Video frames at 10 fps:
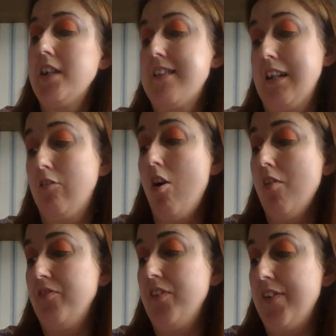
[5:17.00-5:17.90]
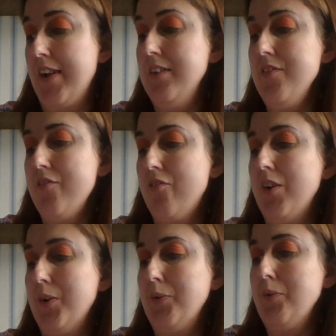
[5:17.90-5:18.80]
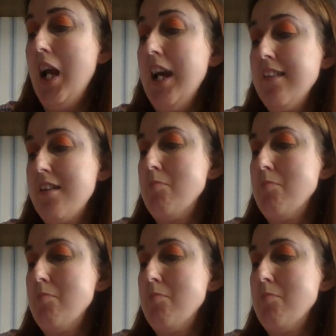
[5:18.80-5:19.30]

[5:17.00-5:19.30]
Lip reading: and confident through the